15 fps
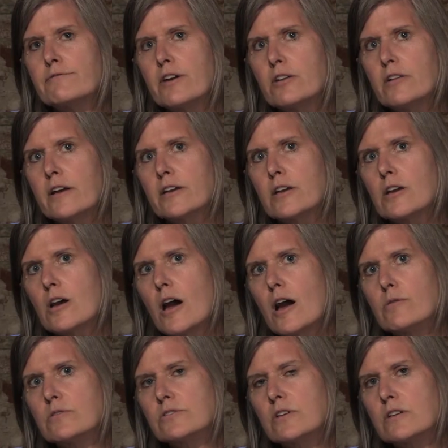felt like
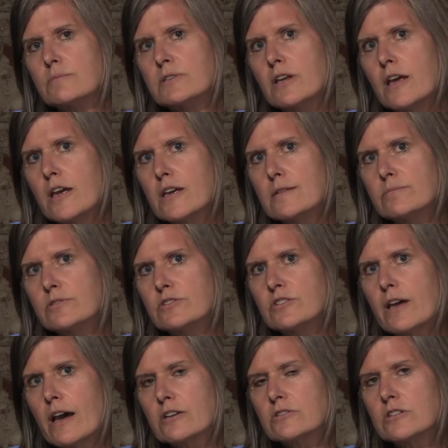I was going to be able
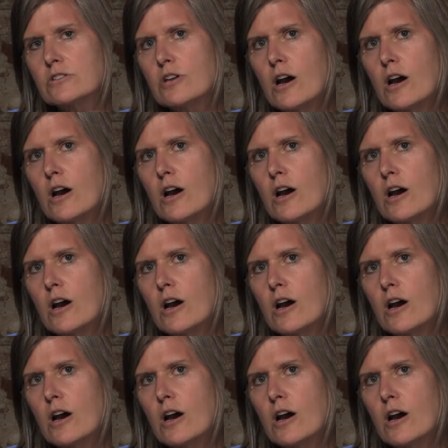to actually